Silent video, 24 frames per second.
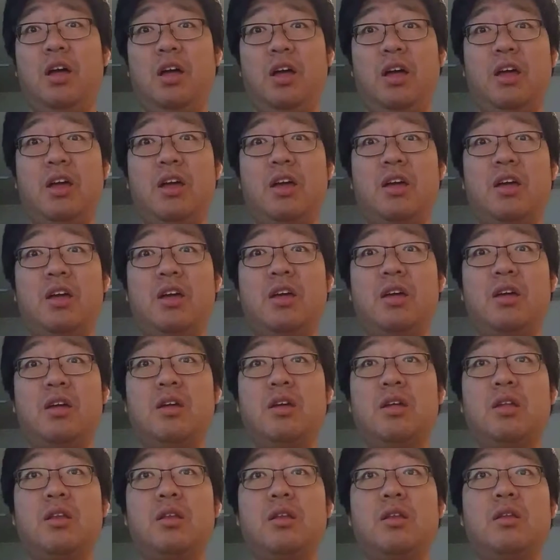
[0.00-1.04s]

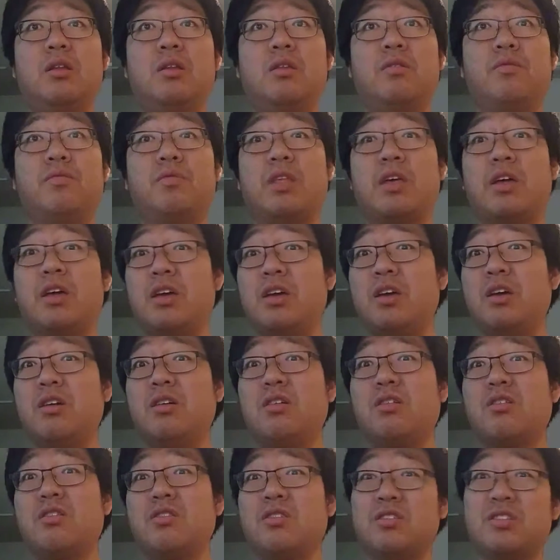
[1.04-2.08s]
and they're
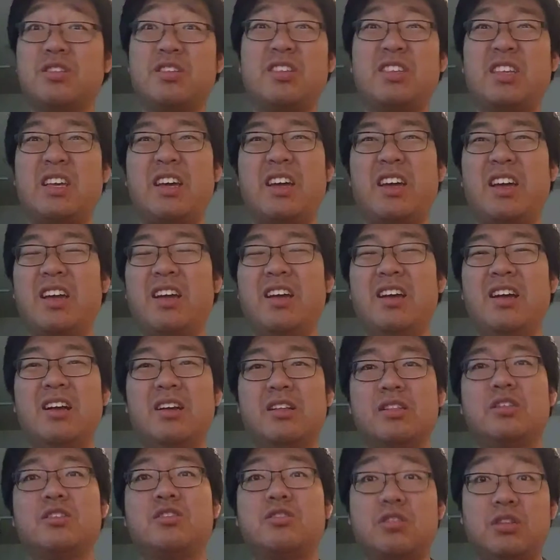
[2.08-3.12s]
gonna say
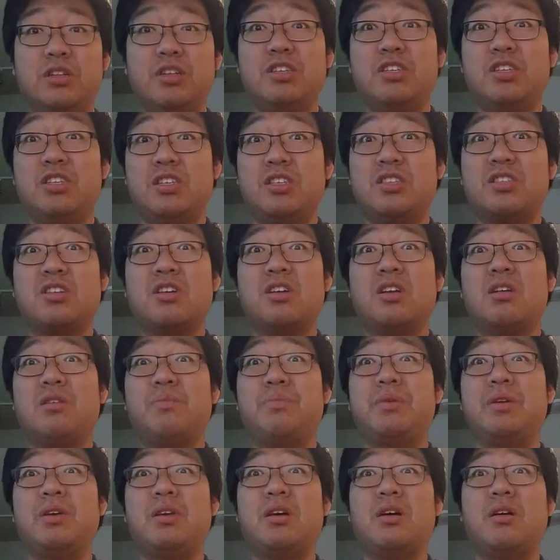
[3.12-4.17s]
this is gonna
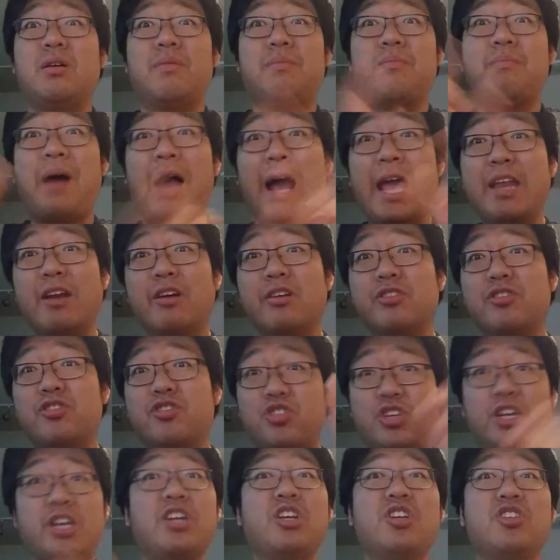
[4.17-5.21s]
be a minor
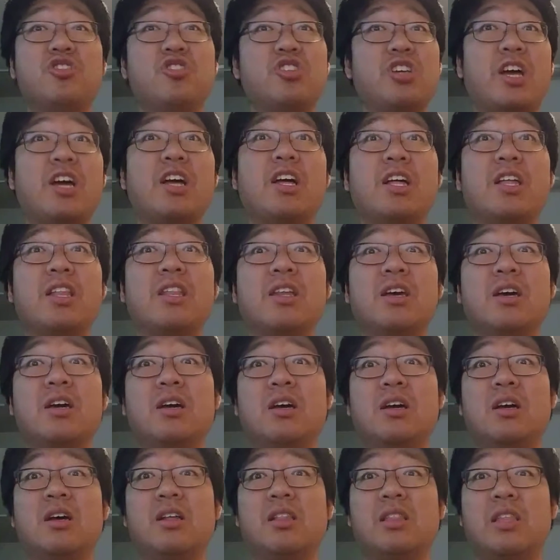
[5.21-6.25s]
change, and
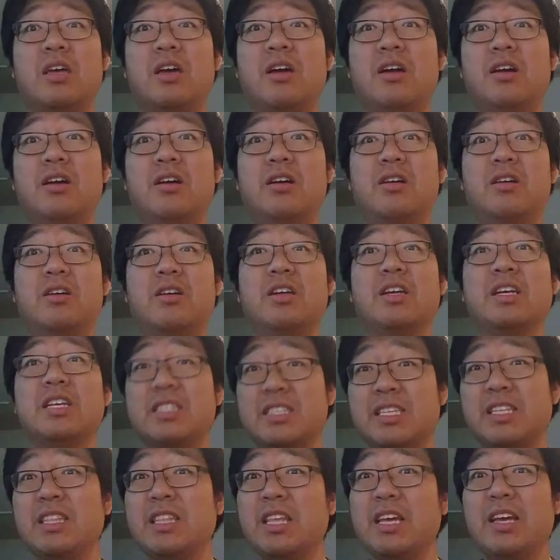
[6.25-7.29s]
there
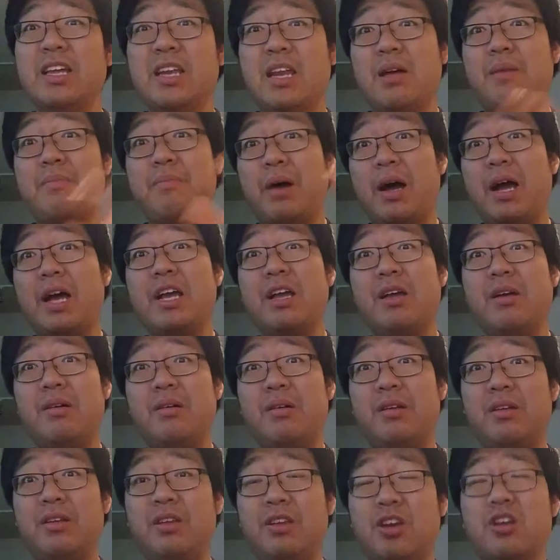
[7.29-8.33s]
is indeed a
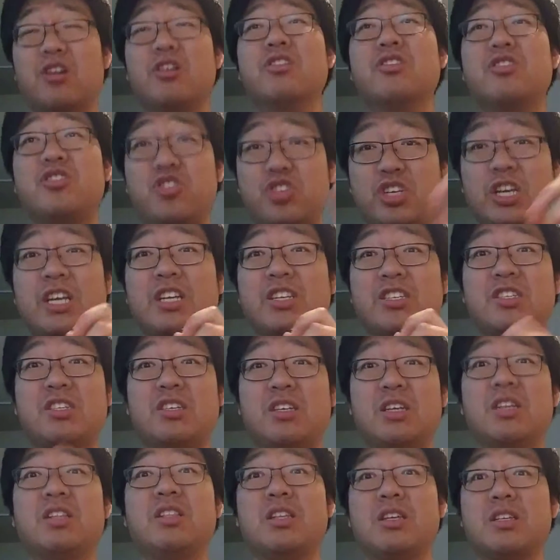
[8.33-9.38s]
minor change
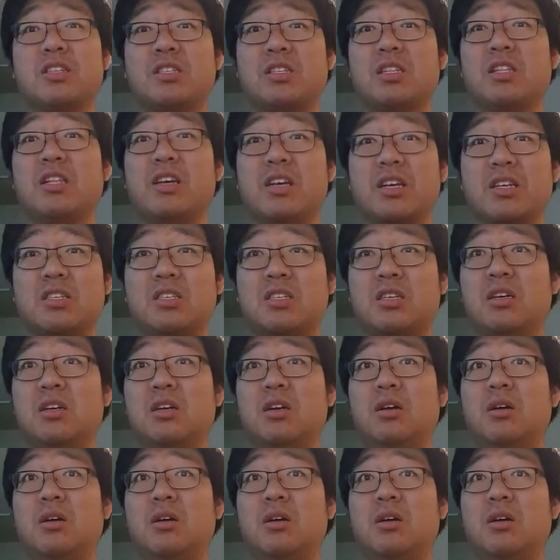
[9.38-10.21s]
in this list.